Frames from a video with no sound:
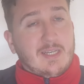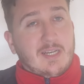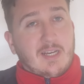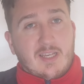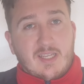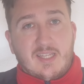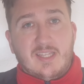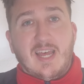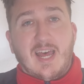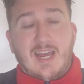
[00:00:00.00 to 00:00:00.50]

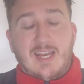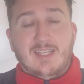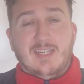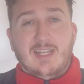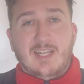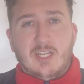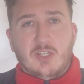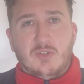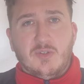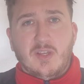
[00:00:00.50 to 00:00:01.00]
because that is
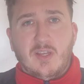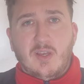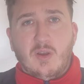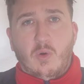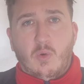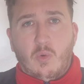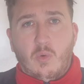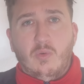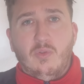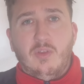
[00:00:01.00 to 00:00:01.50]
literally
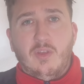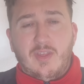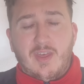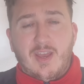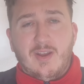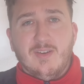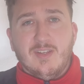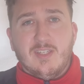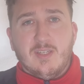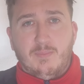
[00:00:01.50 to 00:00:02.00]
all that
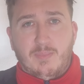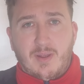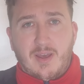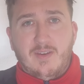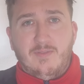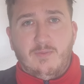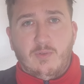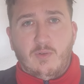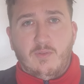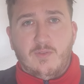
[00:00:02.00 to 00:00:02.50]
there is to
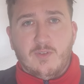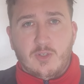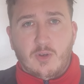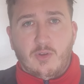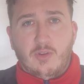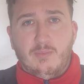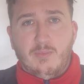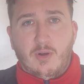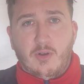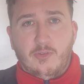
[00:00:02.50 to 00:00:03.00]
play for
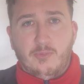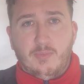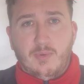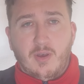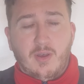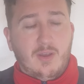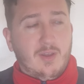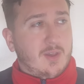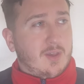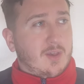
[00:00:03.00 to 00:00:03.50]
Tottenham
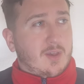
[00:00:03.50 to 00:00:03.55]
Hotspur.